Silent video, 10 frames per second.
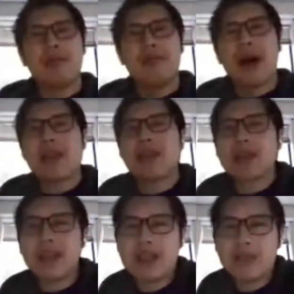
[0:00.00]
By
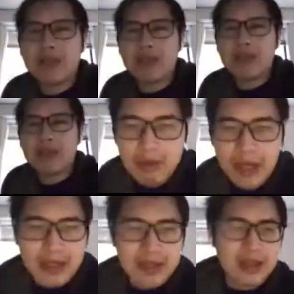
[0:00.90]
using this machine learning
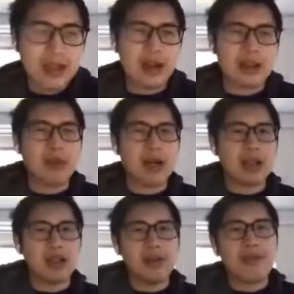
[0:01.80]
based cost
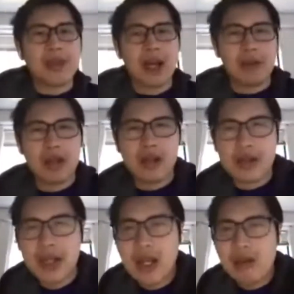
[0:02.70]
model approach,
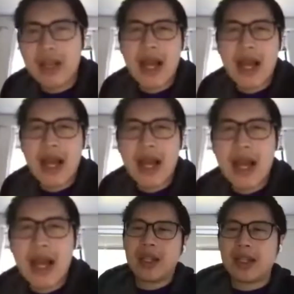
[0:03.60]
we can actually get
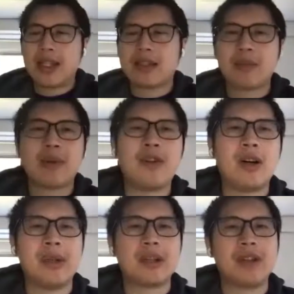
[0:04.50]
pretty decent
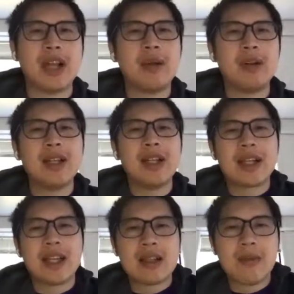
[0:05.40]
performance. For example,
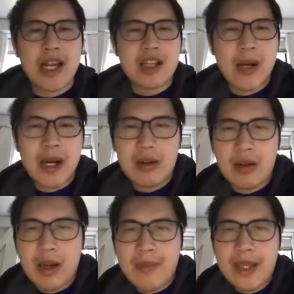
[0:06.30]
here's a benchmark
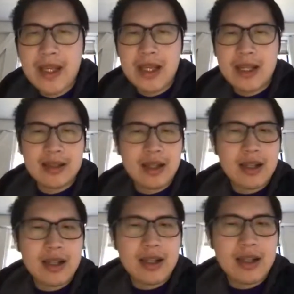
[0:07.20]
on a single
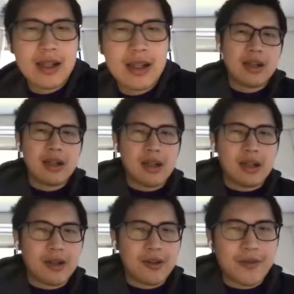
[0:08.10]
layer
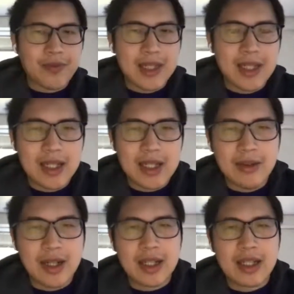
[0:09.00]
of
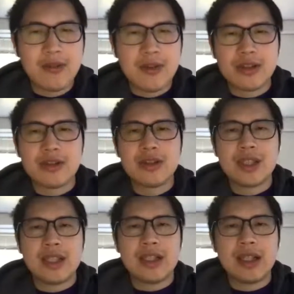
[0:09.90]
running convolution
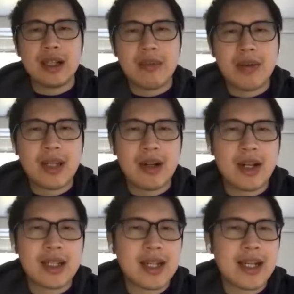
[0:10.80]
2D operator
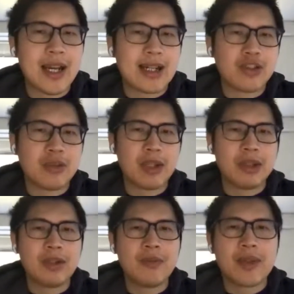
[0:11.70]
on a Titan X
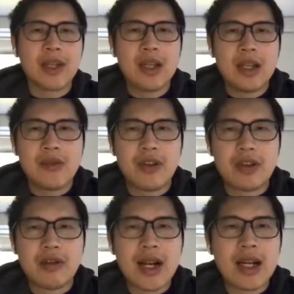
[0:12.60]
GPU. If you
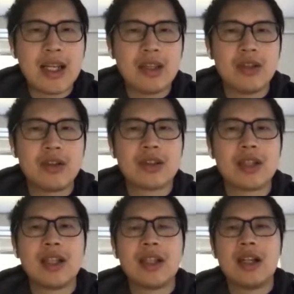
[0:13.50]
directly use
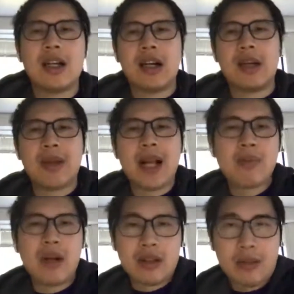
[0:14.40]
a black
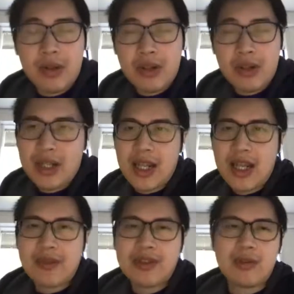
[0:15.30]
box approach, can
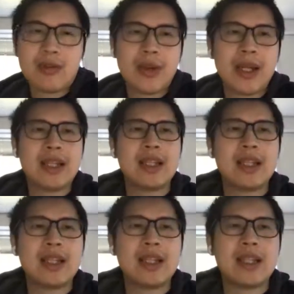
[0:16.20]
give you pretty
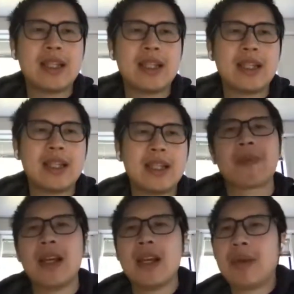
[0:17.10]
decent performance.
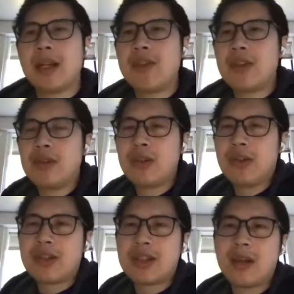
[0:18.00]
But if you
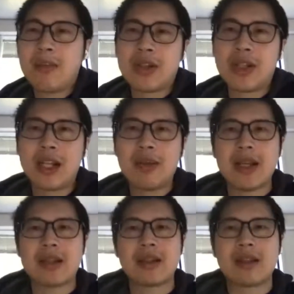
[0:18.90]
use the machine learning
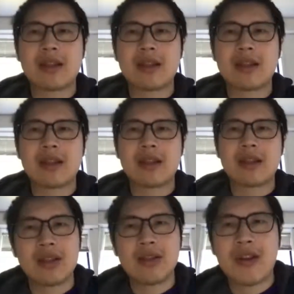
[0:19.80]
based
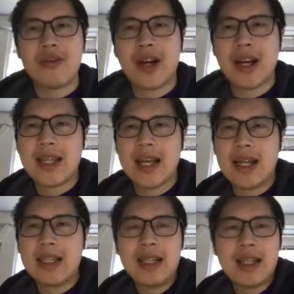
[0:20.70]
optimization, you can find
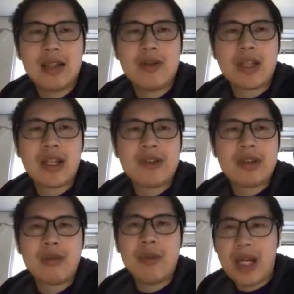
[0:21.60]
that it will give
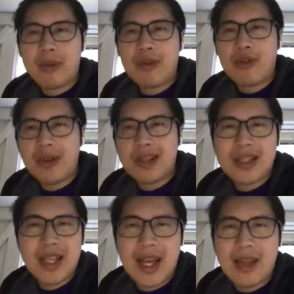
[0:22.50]
you better performance
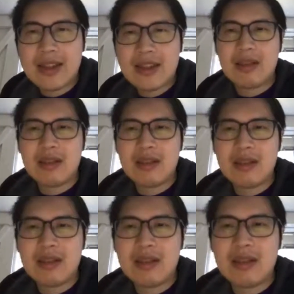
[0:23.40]
than the CUDA
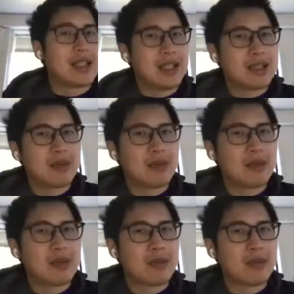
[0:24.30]
baseline in this
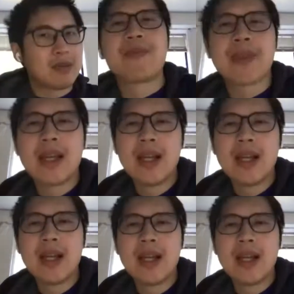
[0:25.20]
particular case.
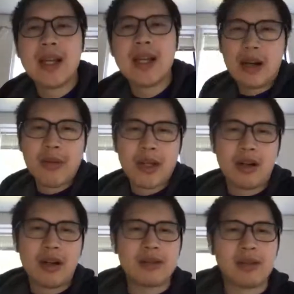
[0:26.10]
The reason is not
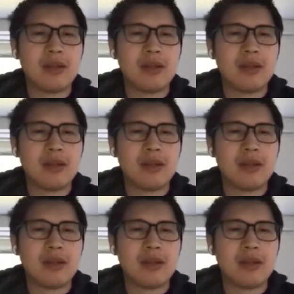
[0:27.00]
because